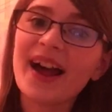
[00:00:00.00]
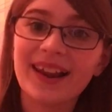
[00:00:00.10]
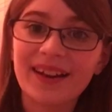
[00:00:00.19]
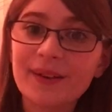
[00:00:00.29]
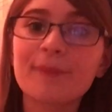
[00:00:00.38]
I
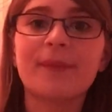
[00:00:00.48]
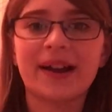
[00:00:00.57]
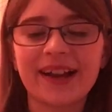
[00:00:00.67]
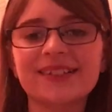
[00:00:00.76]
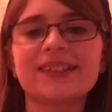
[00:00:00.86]
like
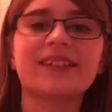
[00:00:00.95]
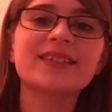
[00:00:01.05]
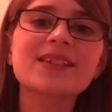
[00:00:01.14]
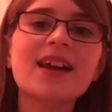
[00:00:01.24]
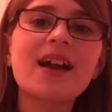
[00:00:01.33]
my
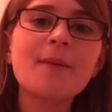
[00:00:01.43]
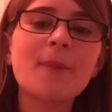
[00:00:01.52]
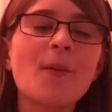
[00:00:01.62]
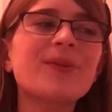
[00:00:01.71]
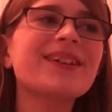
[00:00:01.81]
accent.
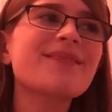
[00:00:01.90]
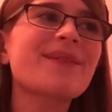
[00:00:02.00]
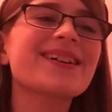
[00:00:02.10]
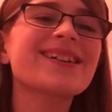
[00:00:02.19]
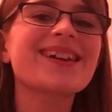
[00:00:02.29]
My mum and dad,
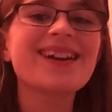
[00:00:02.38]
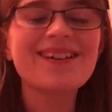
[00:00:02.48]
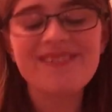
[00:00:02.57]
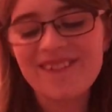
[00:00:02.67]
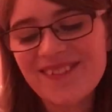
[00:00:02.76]
my,
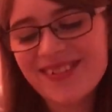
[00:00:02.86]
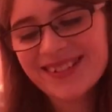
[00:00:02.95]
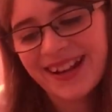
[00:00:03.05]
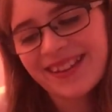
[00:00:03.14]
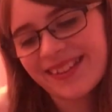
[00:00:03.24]
my mum
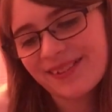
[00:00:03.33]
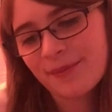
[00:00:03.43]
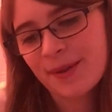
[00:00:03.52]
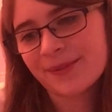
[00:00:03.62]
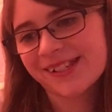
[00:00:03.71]
and dad think
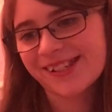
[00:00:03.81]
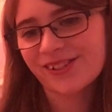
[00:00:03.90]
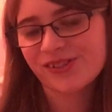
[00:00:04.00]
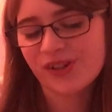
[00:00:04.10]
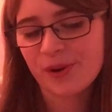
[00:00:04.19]
me and my
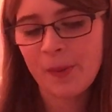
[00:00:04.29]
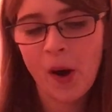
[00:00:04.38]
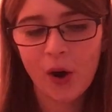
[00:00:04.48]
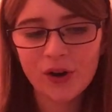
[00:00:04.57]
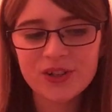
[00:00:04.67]
sister are so
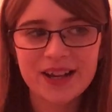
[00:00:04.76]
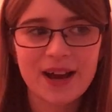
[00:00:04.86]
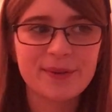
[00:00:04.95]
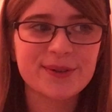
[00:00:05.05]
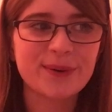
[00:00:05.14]
posh
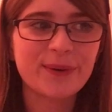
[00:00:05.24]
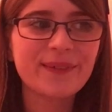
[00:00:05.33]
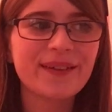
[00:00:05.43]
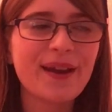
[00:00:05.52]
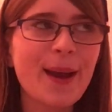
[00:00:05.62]
how we
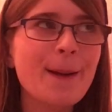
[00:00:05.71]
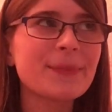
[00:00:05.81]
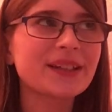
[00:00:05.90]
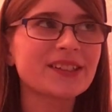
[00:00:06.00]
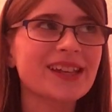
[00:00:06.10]
talk
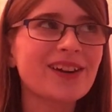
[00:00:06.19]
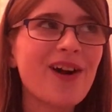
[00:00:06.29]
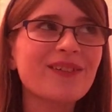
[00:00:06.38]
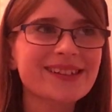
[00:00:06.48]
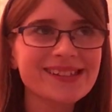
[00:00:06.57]
because I
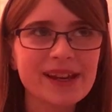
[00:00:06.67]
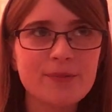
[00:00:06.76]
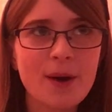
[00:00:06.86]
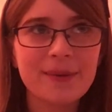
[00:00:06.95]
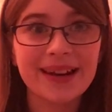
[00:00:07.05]
can't really say
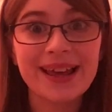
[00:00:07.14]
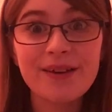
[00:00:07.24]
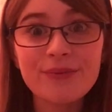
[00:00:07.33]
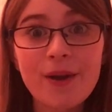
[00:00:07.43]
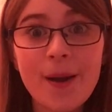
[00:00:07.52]
where we
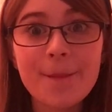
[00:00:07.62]
live.